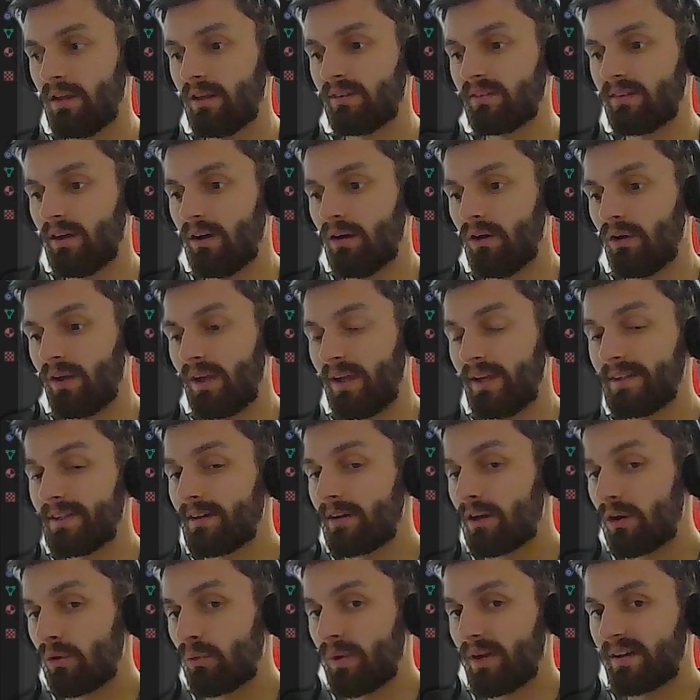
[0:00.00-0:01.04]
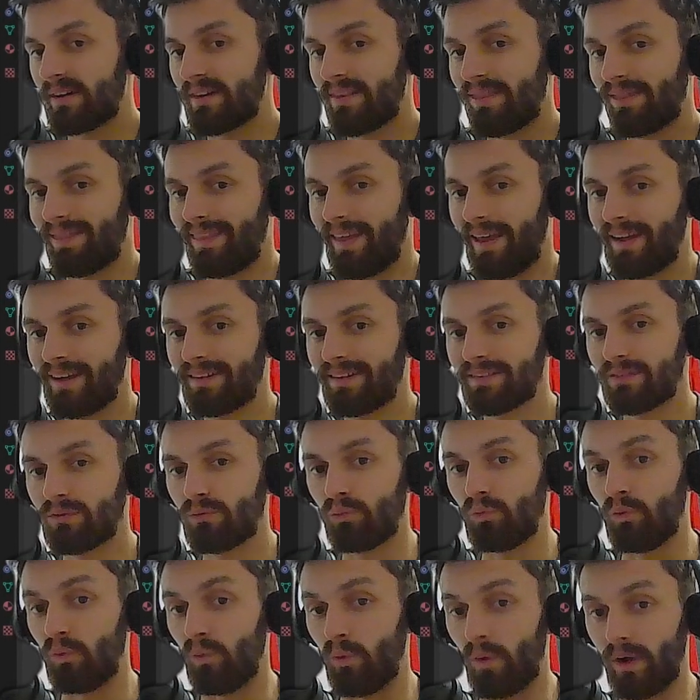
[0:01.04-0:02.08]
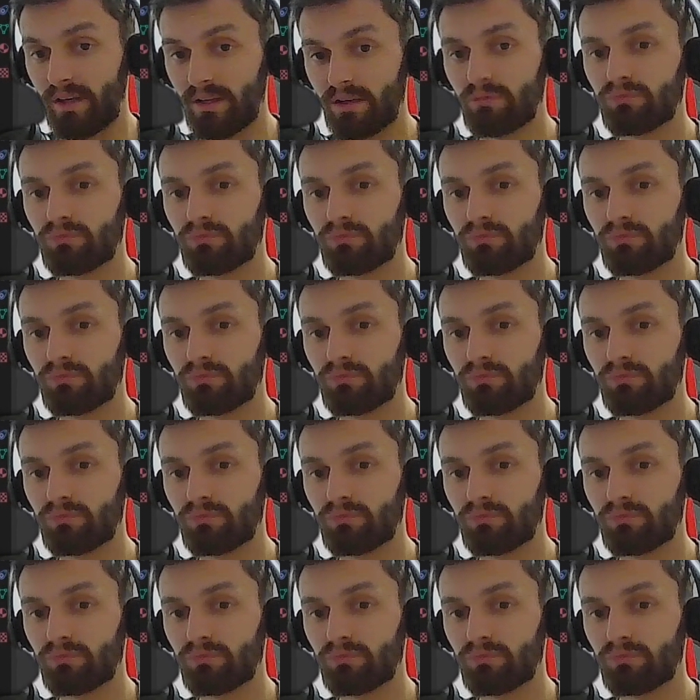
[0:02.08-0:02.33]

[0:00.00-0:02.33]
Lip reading: So either we're thanked with the